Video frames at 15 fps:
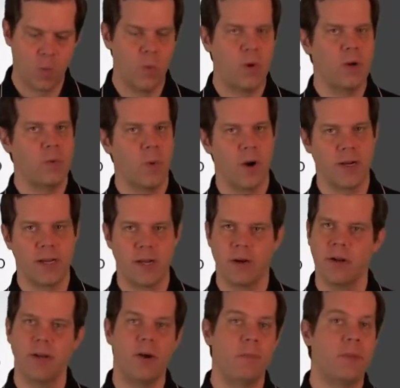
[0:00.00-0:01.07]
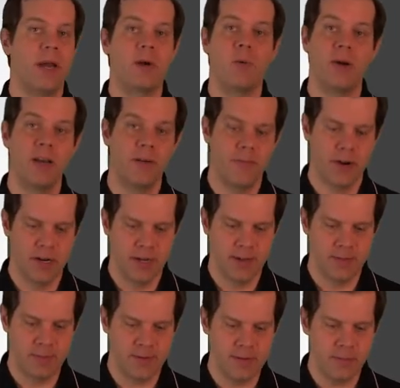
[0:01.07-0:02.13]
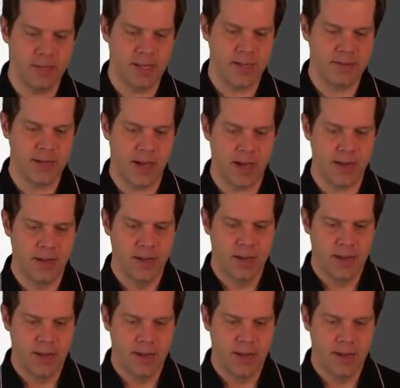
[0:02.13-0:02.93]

woodworking or pick whatever it is, but something that's got